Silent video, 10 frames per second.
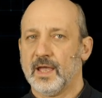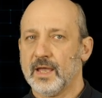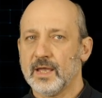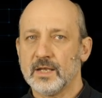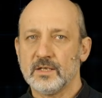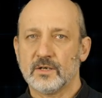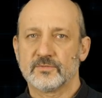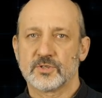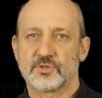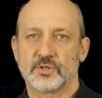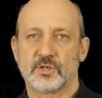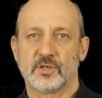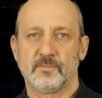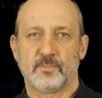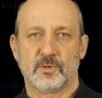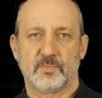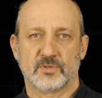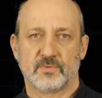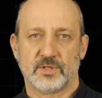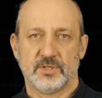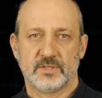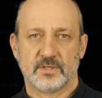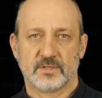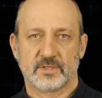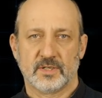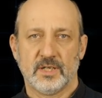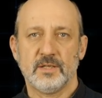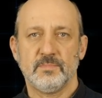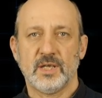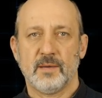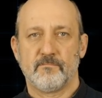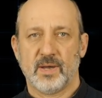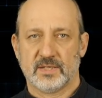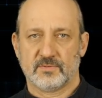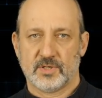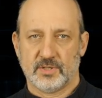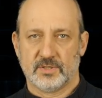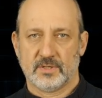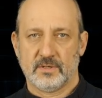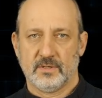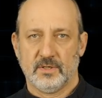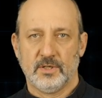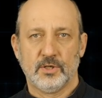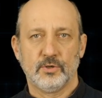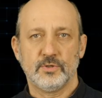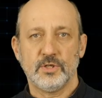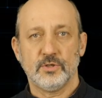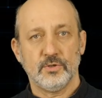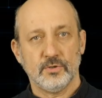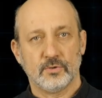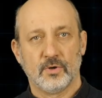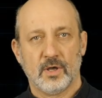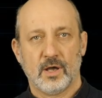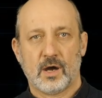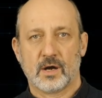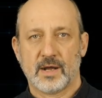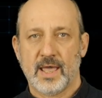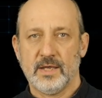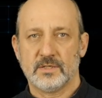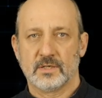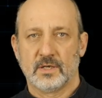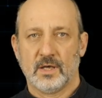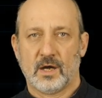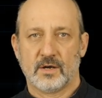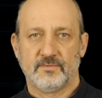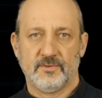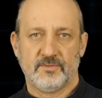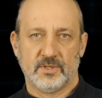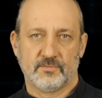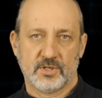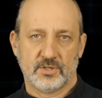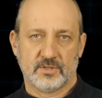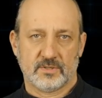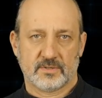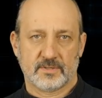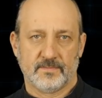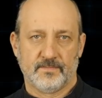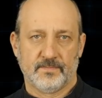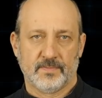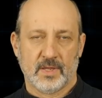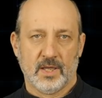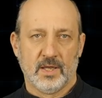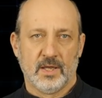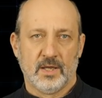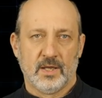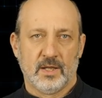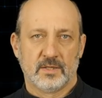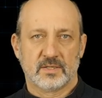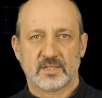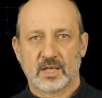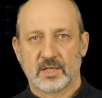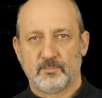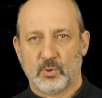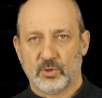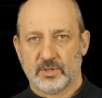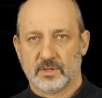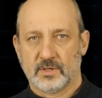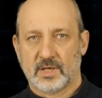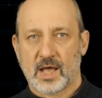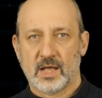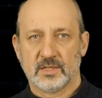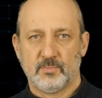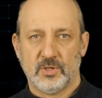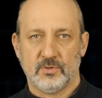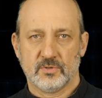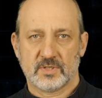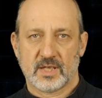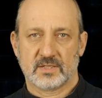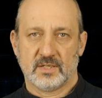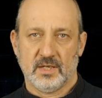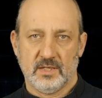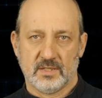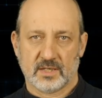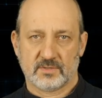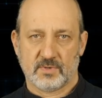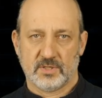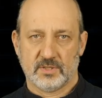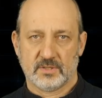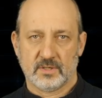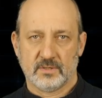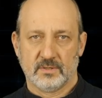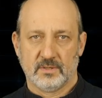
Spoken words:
Any of the general purpose registers can be a base register, including new R8, R15 registers. The stack pointer can't be used as the index register.